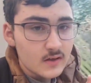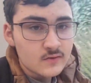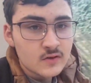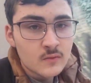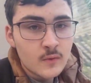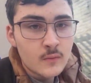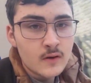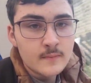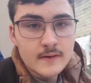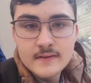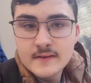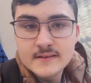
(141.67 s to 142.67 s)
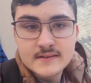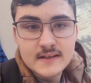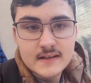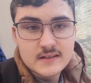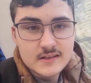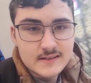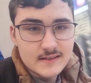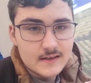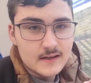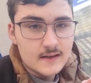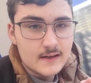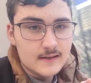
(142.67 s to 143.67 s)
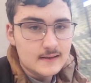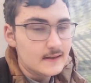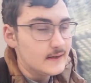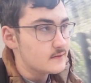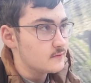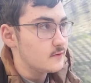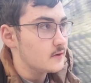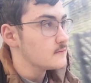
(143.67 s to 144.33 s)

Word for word: So we will be at this station uh, later on.